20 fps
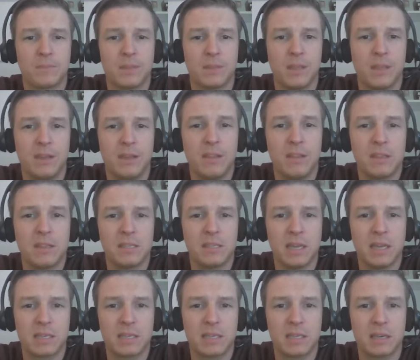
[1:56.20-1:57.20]
And in this
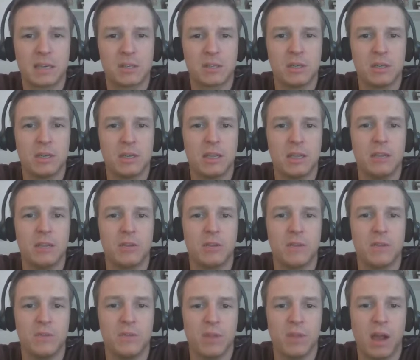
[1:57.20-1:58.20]
next section, it'll
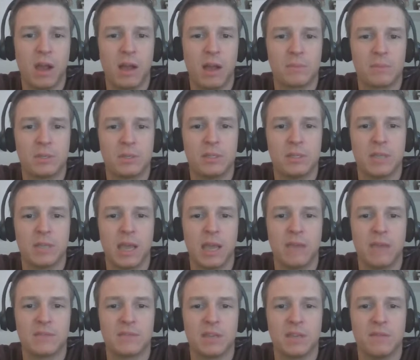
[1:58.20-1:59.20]
give you the option to
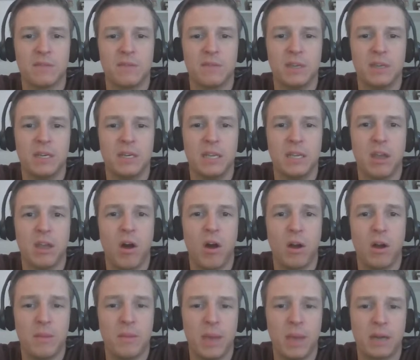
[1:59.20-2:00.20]
have Sitefinity
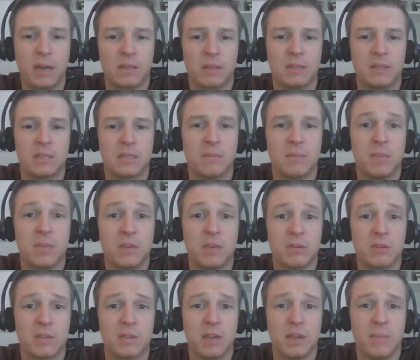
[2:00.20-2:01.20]
automatically submit
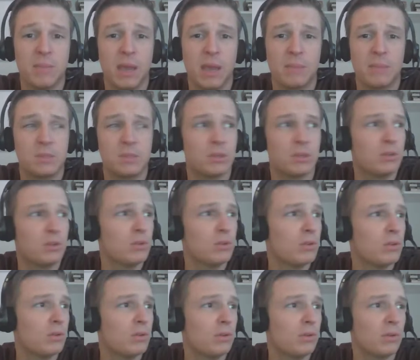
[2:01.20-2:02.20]
your sitemap to
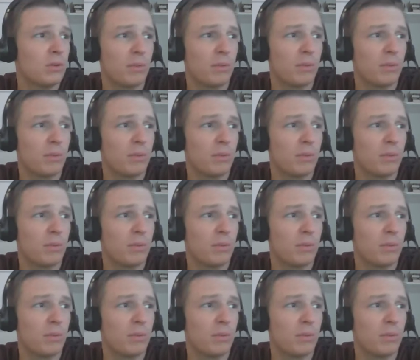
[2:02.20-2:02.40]
Google or